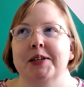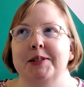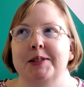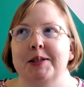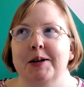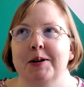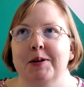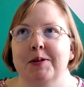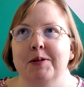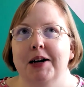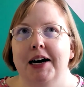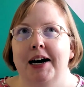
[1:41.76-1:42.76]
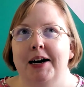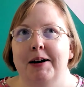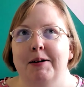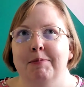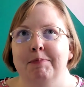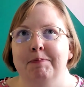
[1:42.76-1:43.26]
So
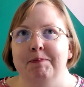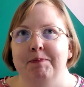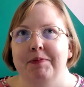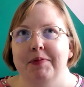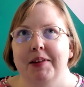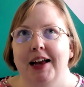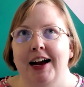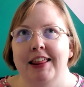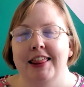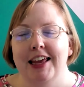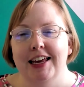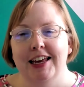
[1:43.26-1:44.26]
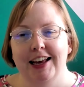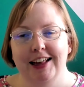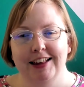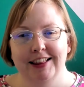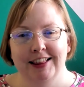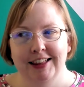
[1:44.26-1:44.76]
I think